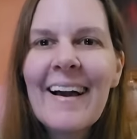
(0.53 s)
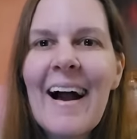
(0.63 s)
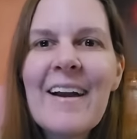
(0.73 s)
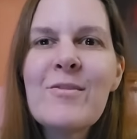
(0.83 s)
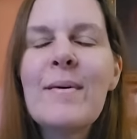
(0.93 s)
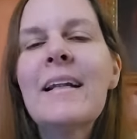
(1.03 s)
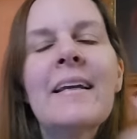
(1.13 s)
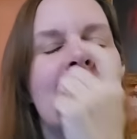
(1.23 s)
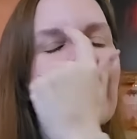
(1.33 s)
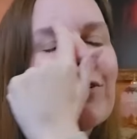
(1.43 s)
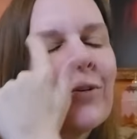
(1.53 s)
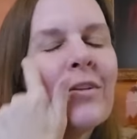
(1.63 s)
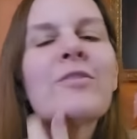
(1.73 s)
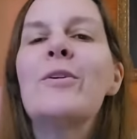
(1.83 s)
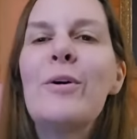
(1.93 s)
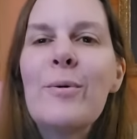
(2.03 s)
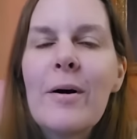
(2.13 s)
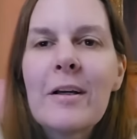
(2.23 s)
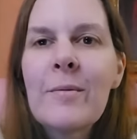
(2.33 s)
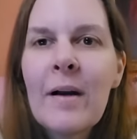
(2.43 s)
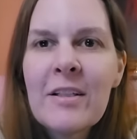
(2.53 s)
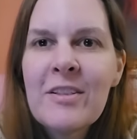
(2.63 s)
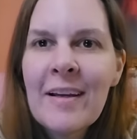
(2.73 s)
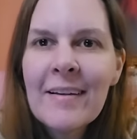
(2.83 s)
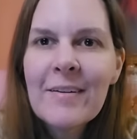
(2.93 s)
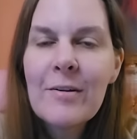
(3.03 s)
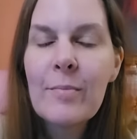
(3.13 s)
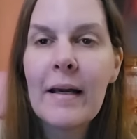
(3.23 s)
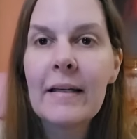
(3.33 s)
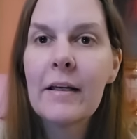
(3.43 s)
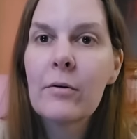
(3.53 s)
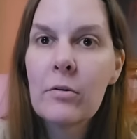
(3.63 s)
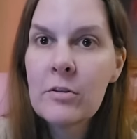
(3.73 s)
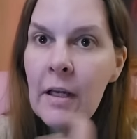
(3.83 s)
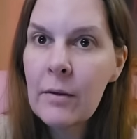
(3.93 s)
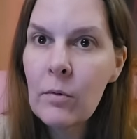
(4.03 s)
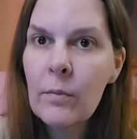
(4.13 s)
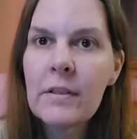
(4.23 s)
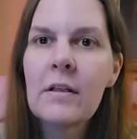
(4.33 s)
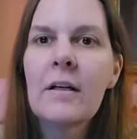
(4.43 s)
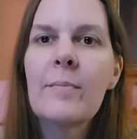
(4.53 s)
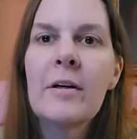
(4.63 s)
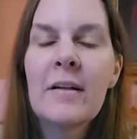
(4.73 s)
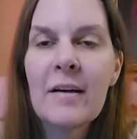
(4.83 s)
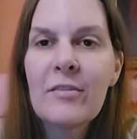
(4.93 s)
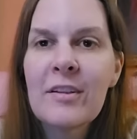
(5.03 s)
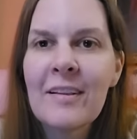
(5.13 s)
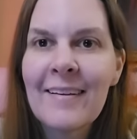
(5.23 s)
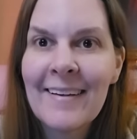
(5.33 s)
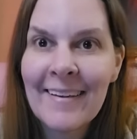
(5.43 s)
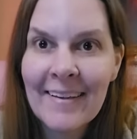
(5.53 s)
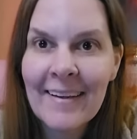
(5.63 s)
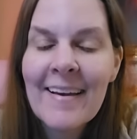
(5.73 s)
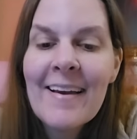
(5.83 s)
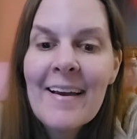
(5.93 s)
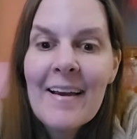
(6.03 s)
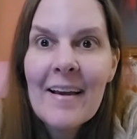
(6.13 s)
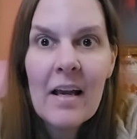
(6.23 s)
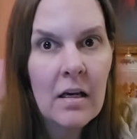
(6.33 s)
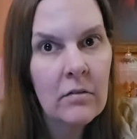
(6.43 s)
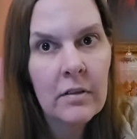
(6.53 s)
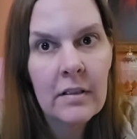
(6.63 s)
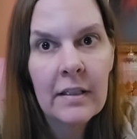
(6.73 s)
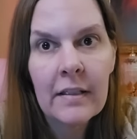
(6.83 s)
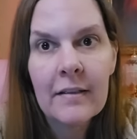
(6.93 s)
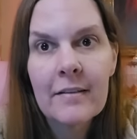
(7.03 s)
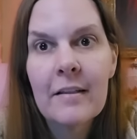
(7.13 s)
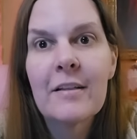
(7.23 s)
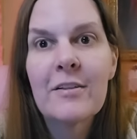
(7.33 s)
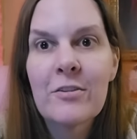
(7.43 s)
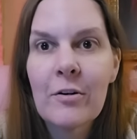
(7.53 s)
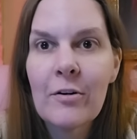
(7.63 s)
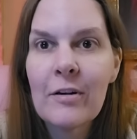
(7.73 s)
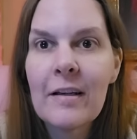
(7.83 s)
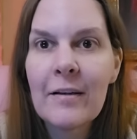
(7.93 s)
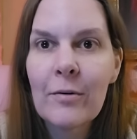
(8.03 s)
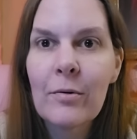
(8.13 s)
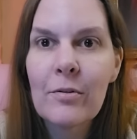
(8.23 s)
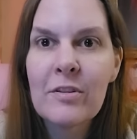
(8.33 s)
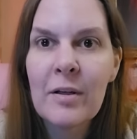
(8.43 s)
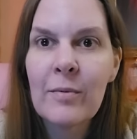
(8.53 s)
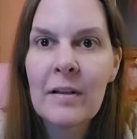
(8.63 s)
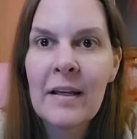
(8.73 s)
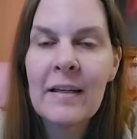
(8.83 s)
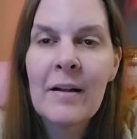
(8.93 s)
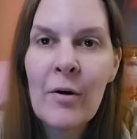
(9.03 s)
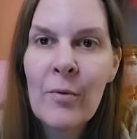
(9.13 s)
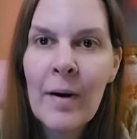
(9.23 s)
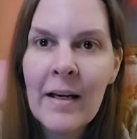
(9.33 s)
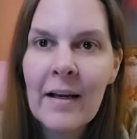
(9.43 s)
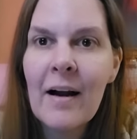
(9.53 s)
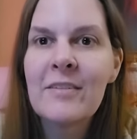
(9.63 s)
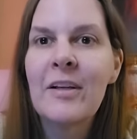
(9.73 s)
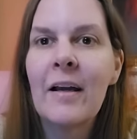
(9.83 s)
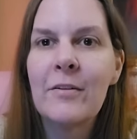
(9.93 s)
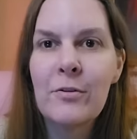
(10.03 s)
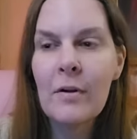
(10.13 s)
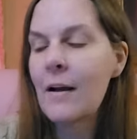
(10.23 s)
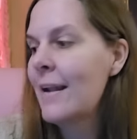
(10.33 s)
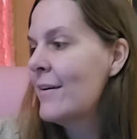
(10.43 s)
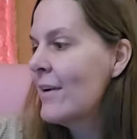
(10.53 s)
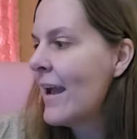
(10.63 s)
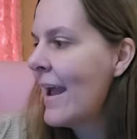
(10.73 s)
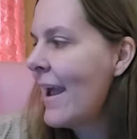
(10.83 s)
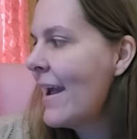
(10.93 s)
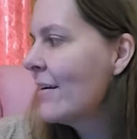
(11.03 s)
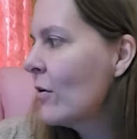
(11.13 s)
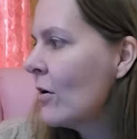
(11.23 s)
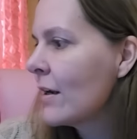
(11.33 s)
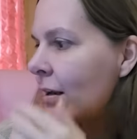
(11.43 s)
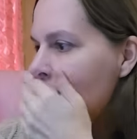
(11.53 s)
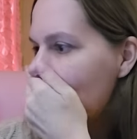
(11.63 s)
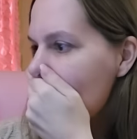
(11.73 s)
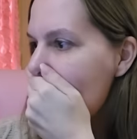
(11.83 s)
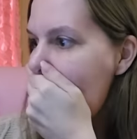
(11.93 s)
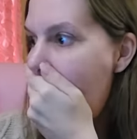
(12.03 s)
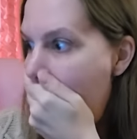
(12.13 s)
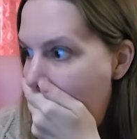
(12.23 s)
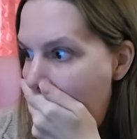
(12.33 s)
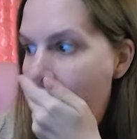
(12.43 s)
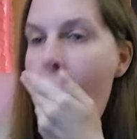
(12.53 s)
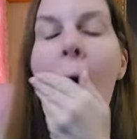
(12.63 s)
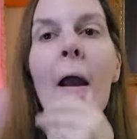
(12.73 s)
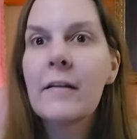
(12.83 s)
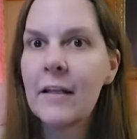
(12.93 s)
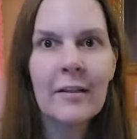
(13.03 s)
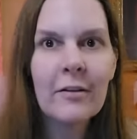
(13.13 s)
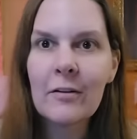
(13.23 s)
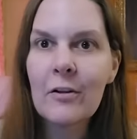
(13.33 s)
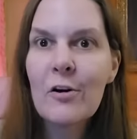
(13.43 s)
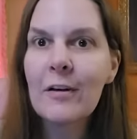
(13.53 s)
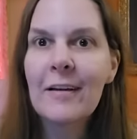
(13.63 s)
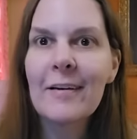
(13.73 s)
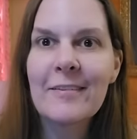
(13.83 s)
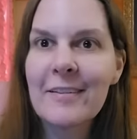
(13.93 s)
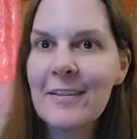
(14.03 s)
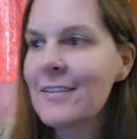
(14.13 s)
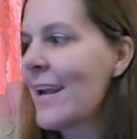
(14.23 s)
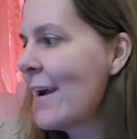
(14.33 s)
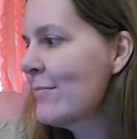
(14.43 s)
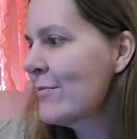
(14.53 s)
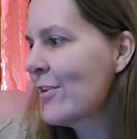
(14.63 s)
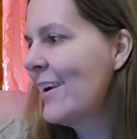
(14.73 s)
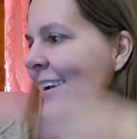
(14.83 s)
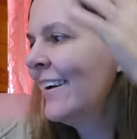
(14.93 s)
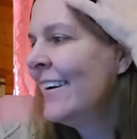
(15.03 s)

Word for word: Hi everybody, it's Crystal. Welcome to my channel, Bag-O-Day Crochet, where we talk about everything, everything that is yarn and crochet related. Oh my gosh, I do not have a hat on. Take a good look, because it doesn't happen